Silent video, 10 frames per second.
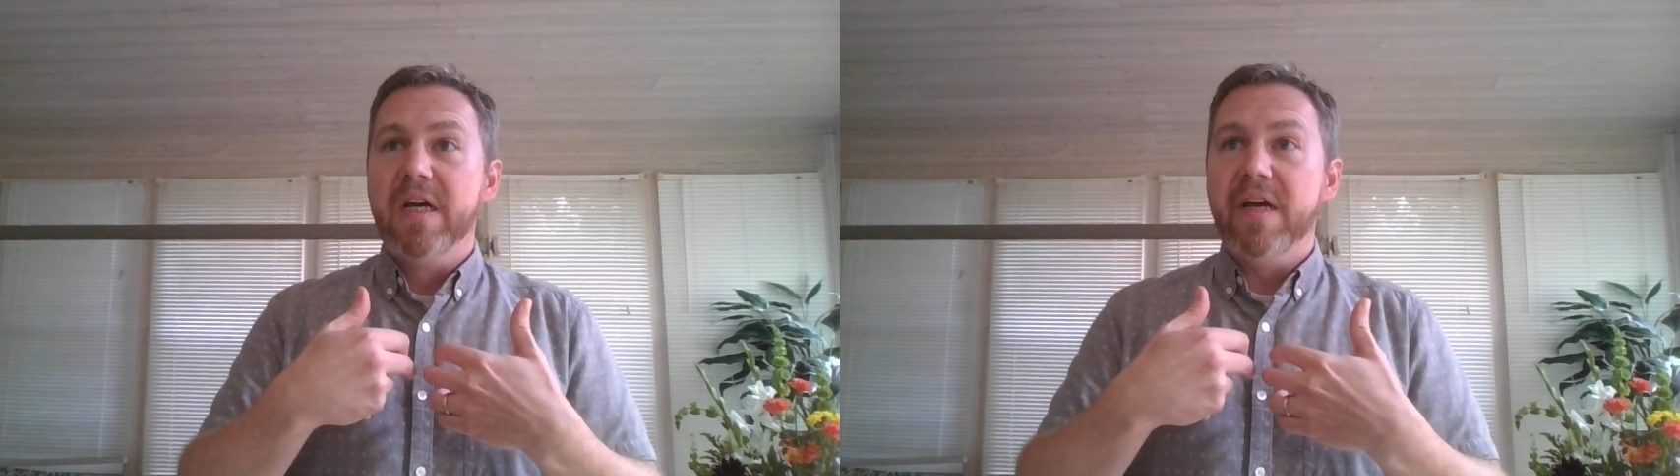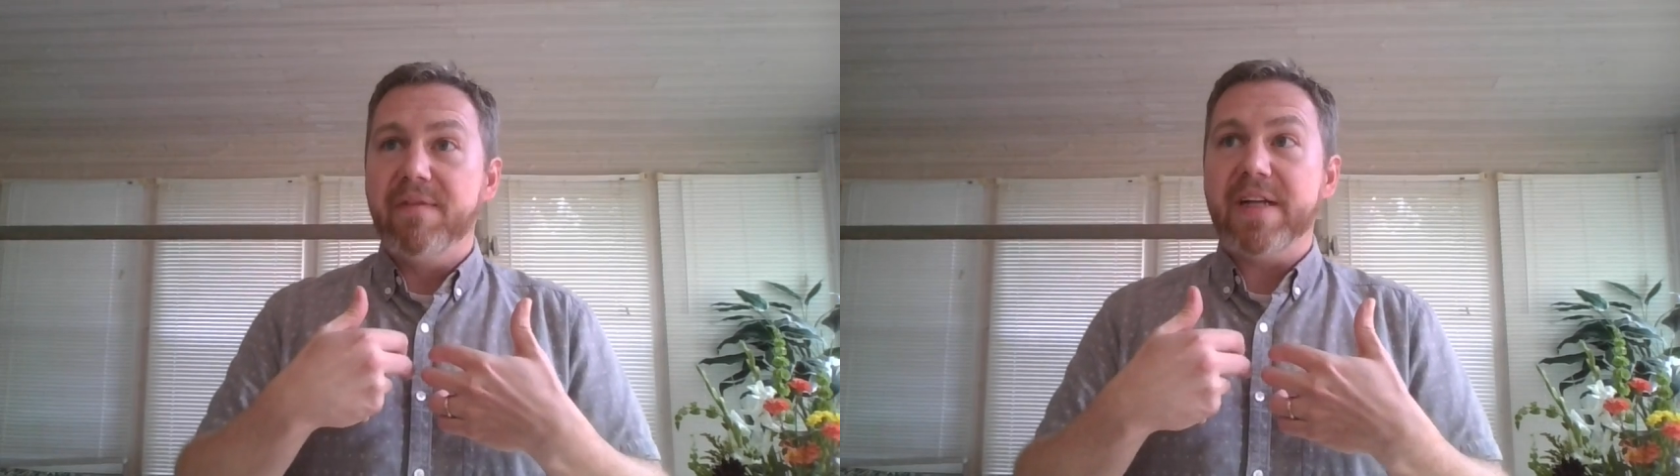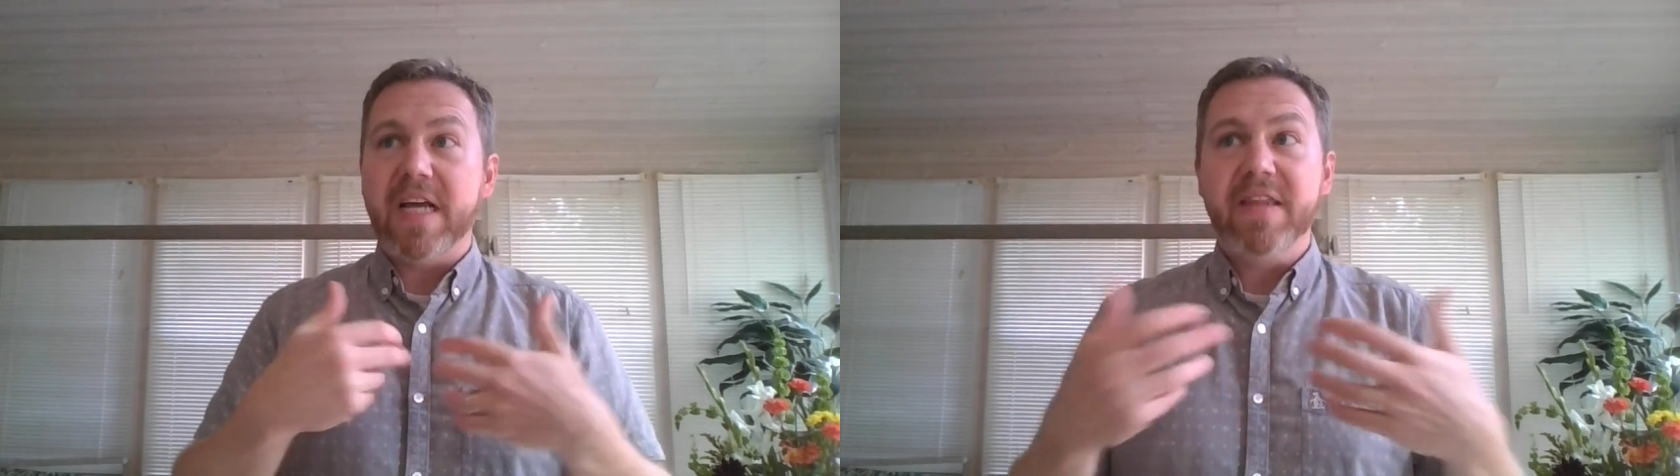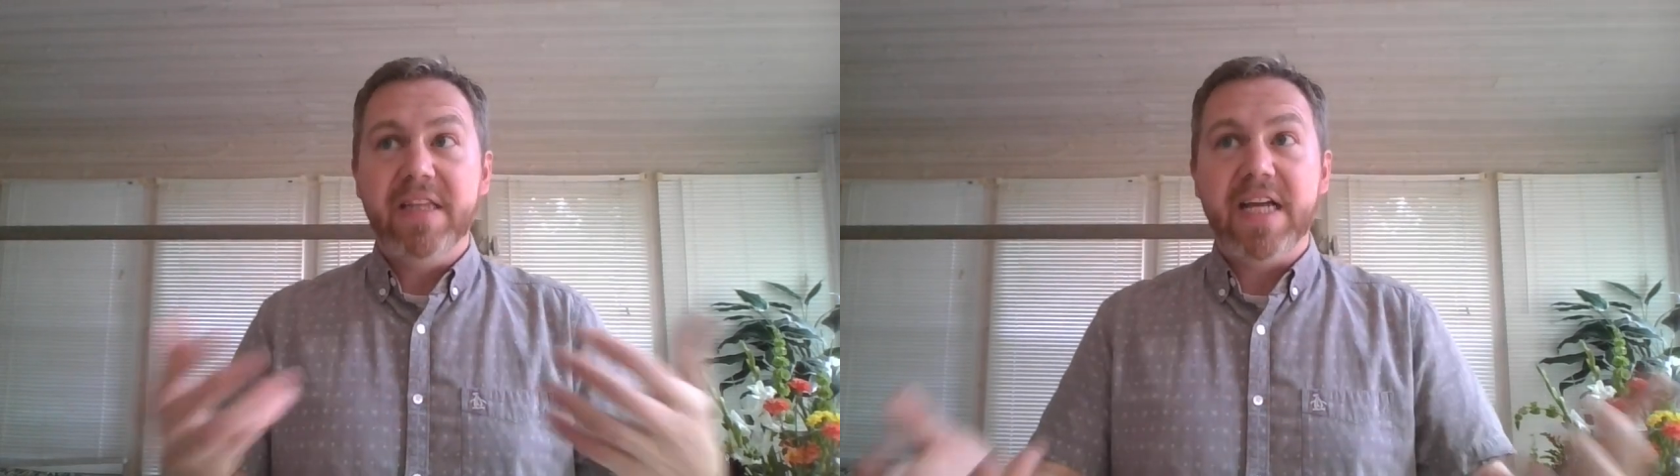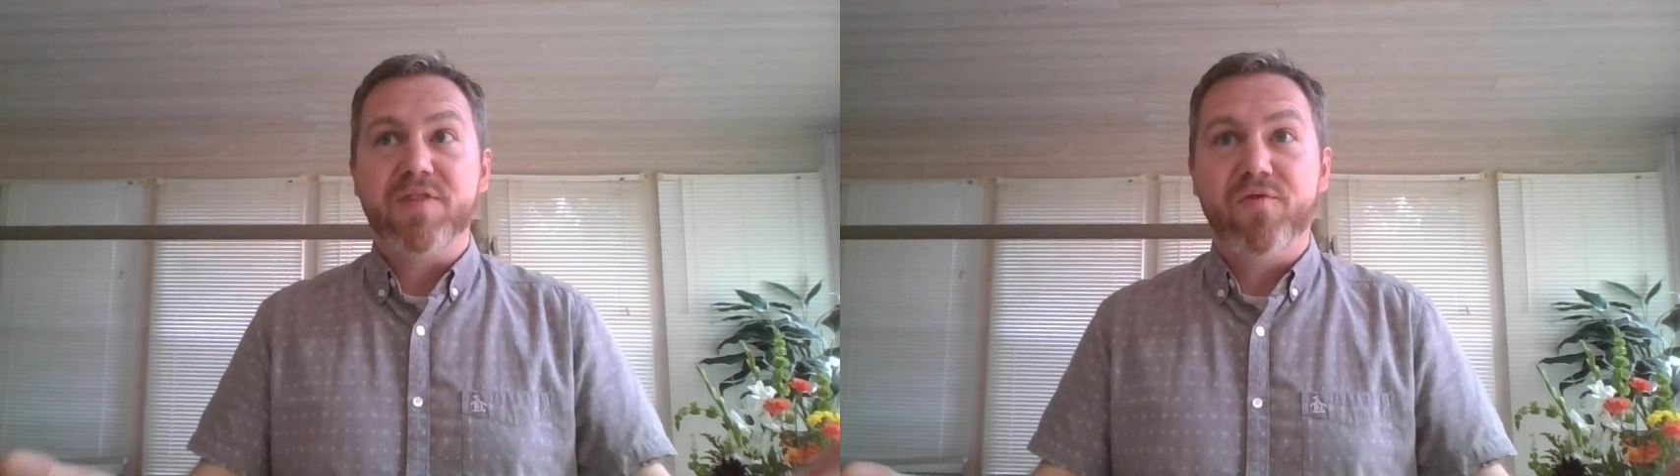in fact, I think
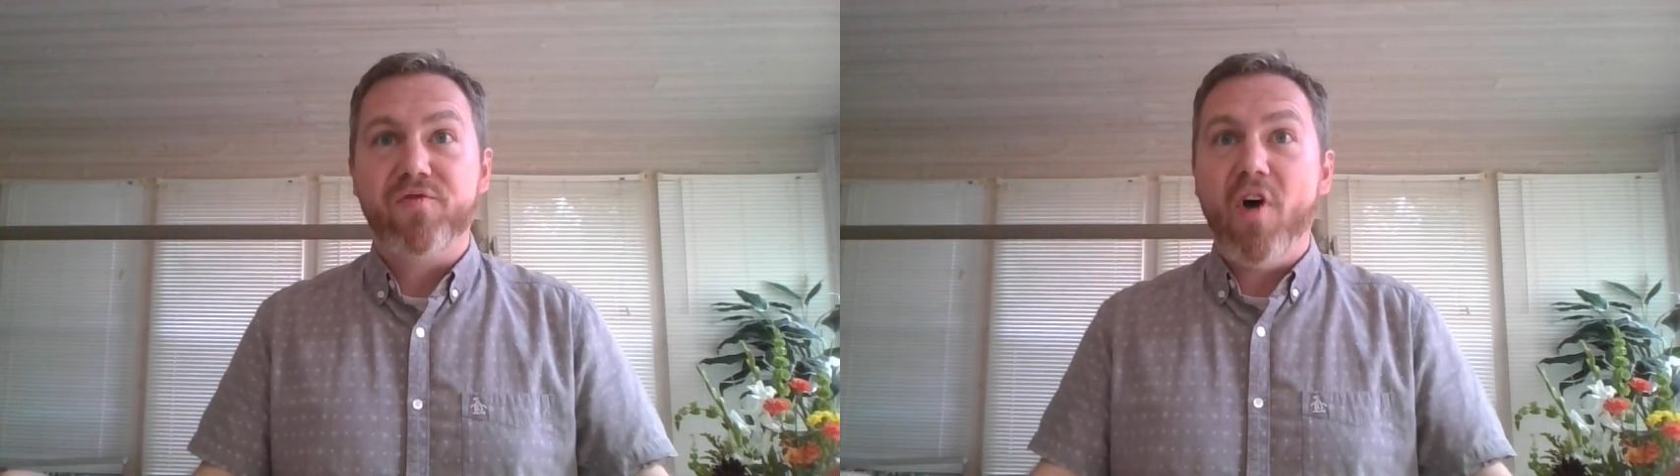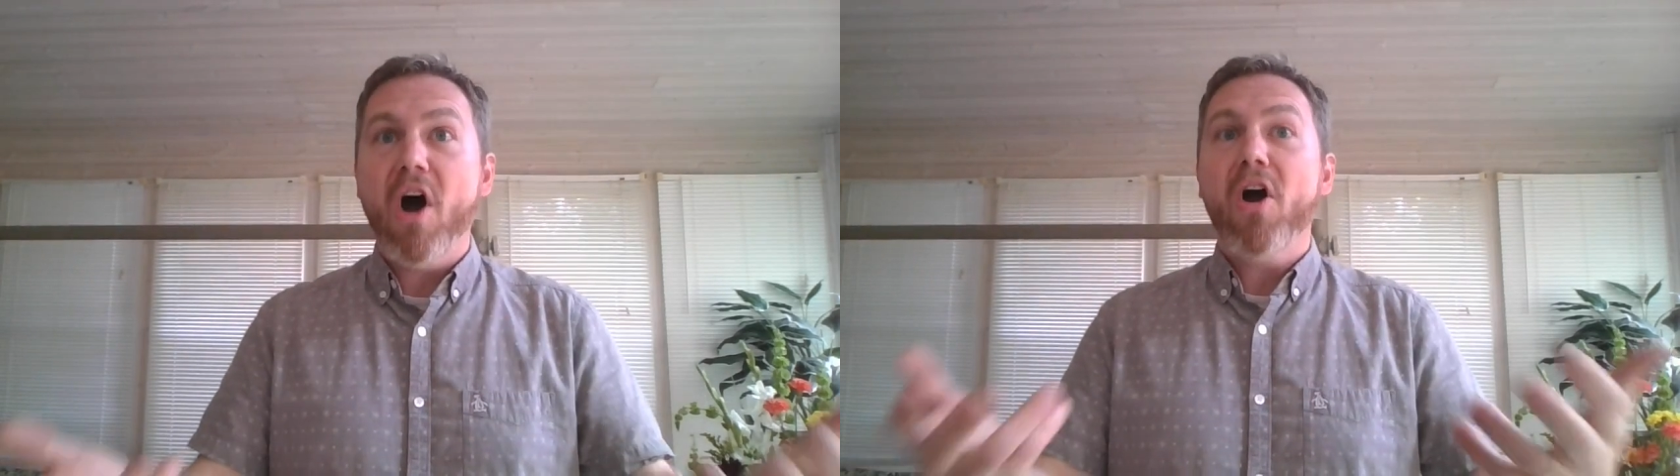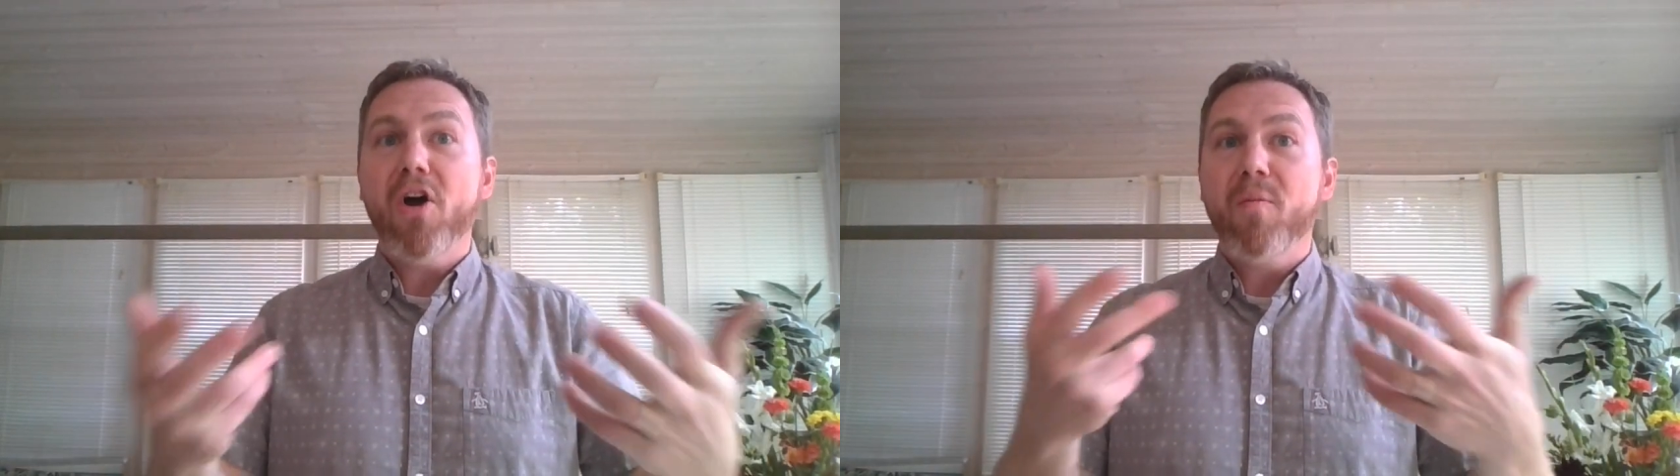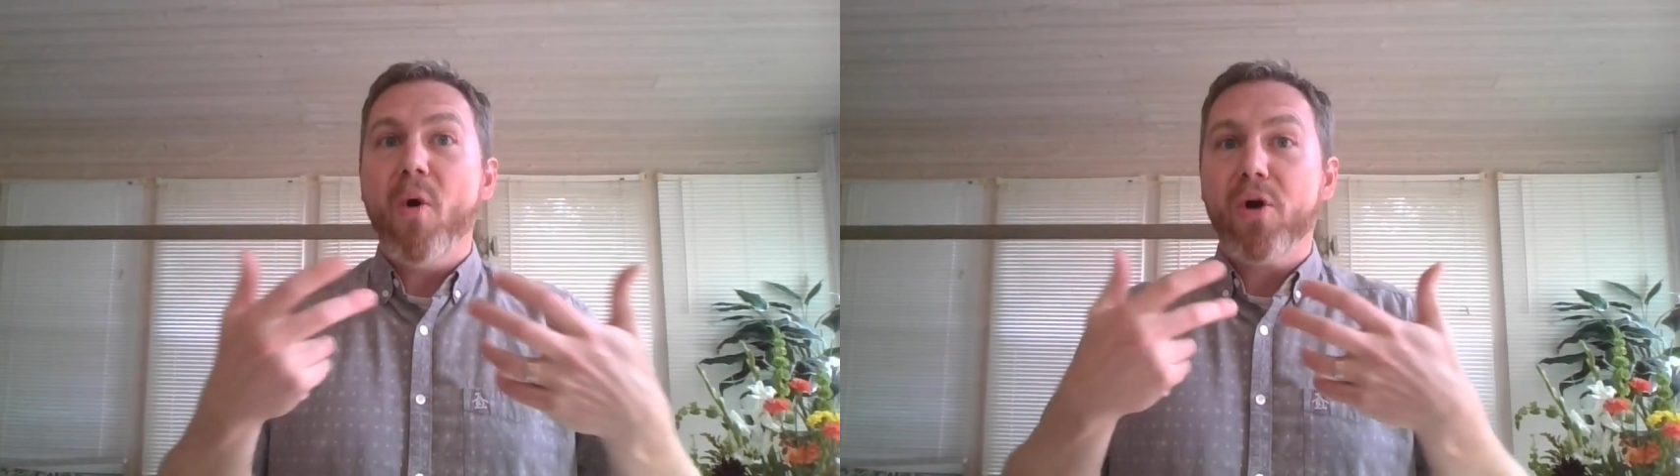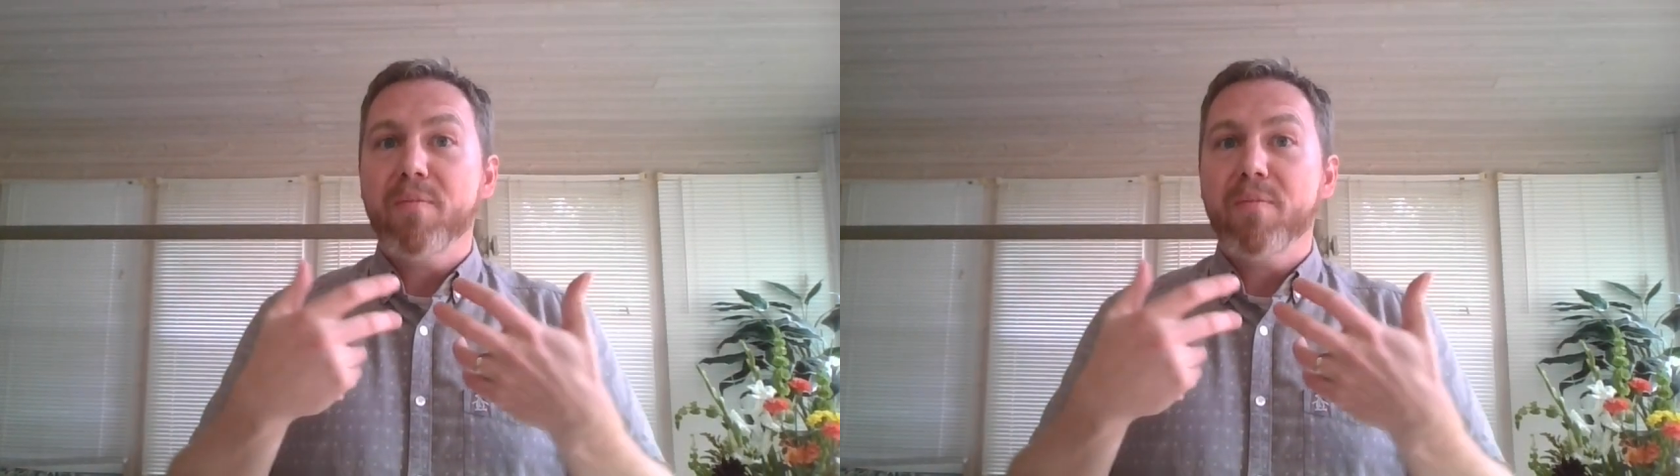that's far more